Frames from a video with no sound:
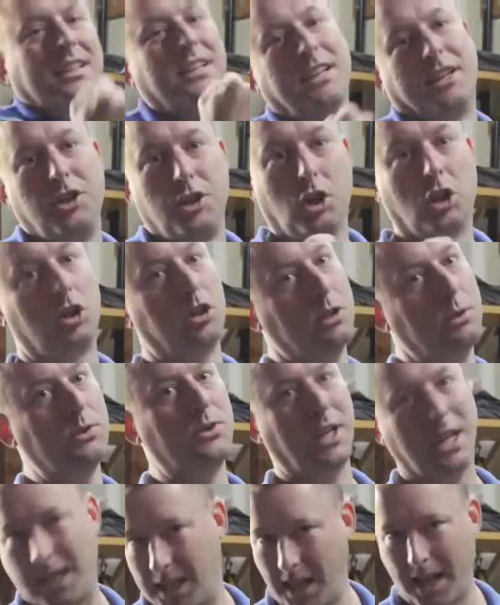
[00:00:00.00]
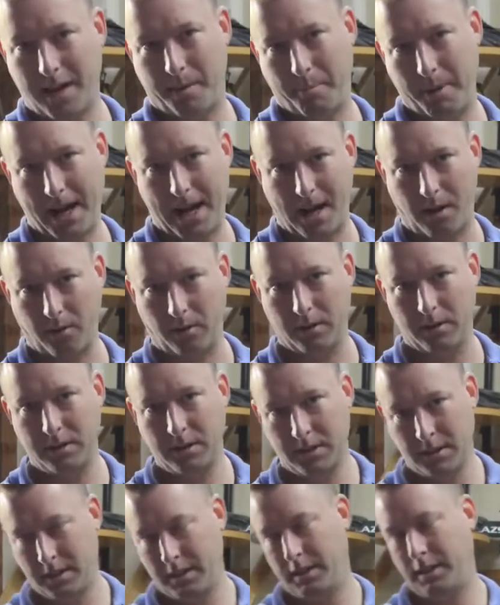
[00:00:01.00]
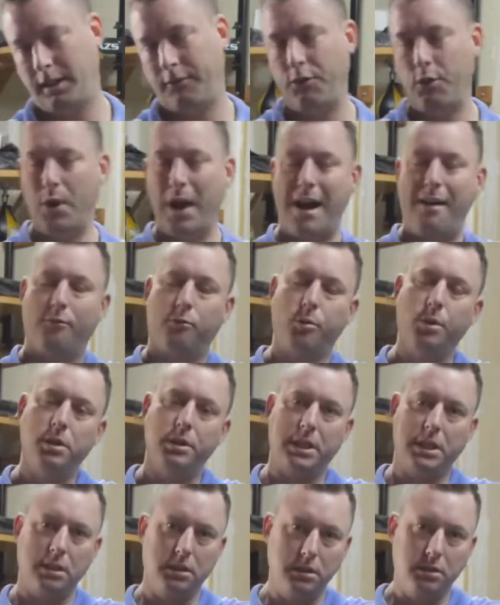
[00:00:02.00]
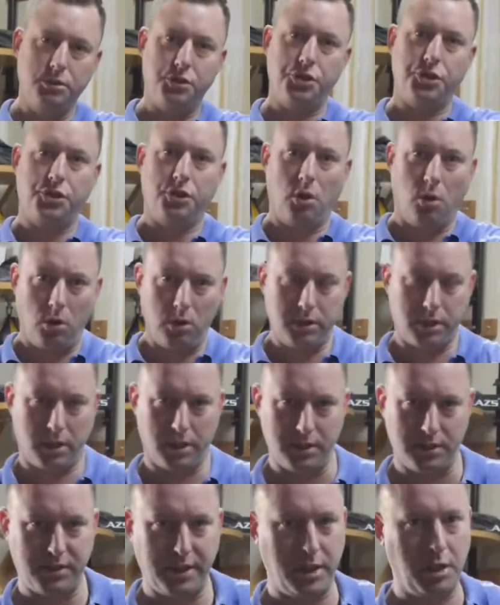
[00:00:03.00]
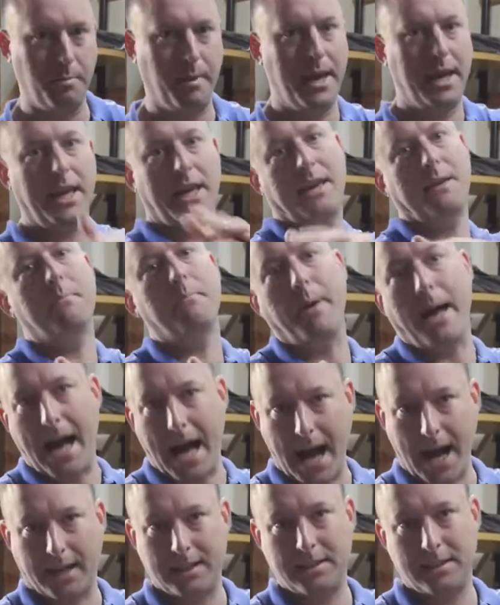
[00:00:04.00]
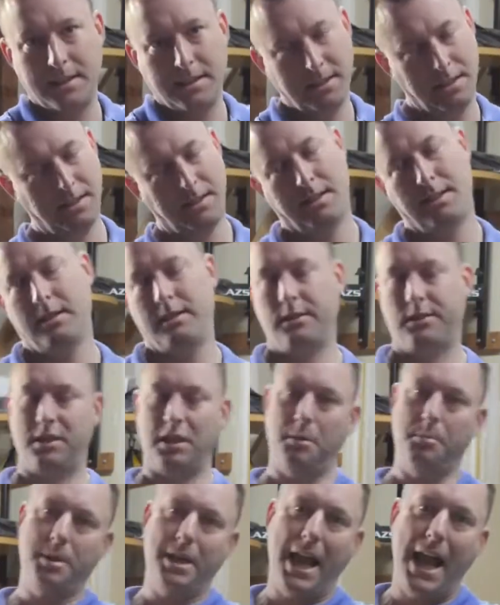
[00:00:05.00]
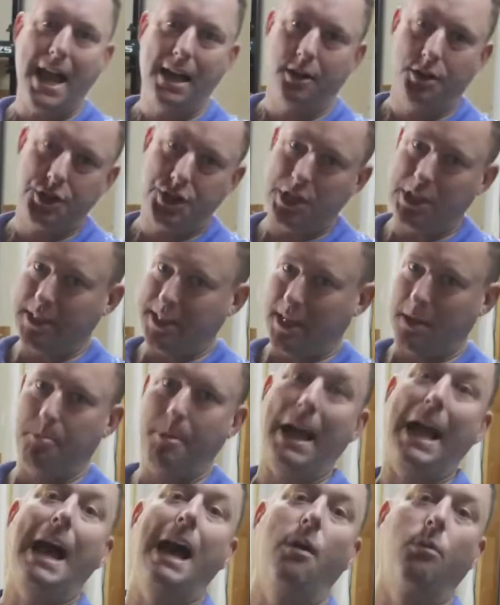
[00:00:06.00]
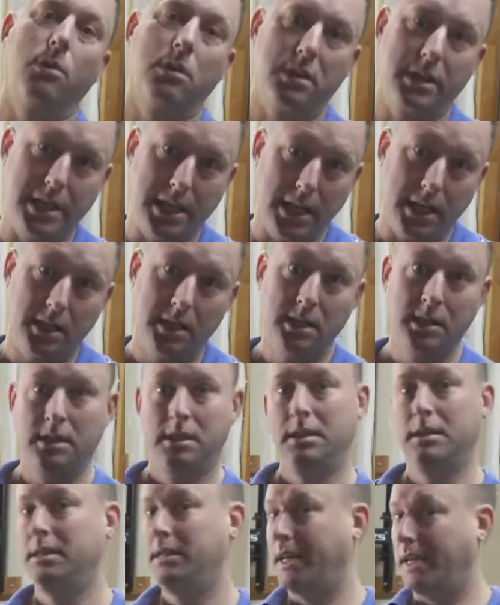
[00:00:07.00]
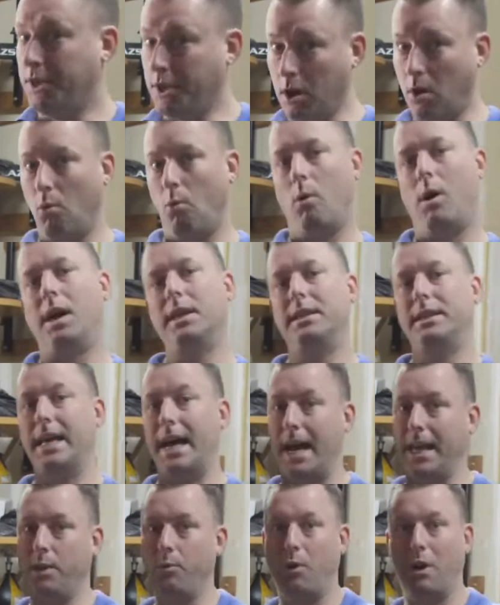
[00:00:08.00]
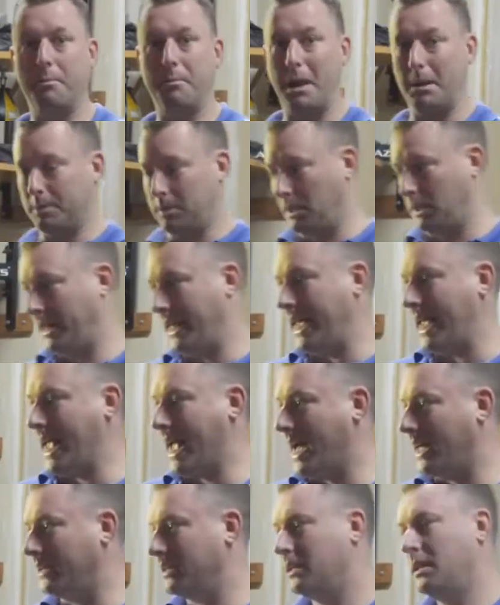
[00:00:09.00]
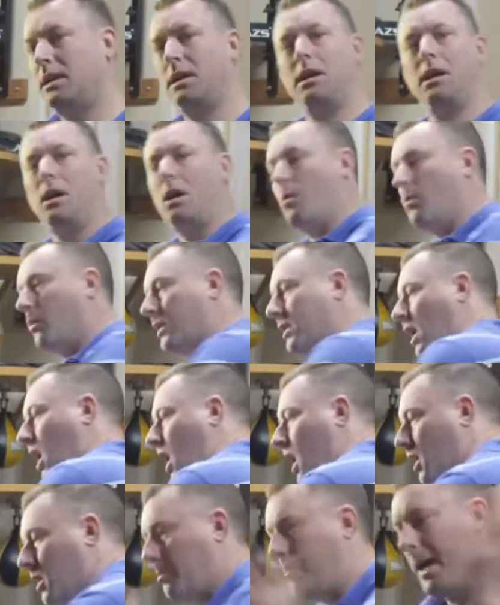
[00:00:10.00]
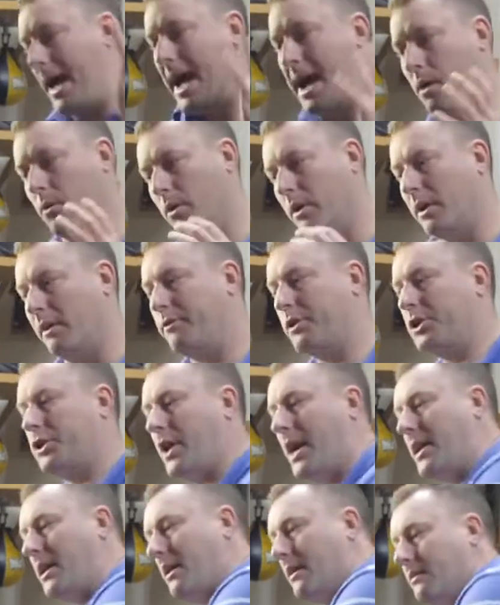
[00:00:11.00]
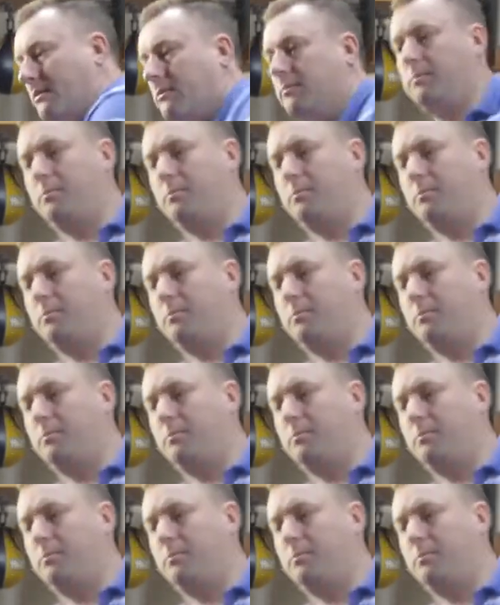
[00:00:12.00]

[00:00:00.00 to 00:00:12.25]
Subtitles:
you're losing a lot of power. If you have really loose shoulders and you make impact, there's going to be energy leak, power leak, and you don't want that. You want to be able to land with all the power. If you're trying to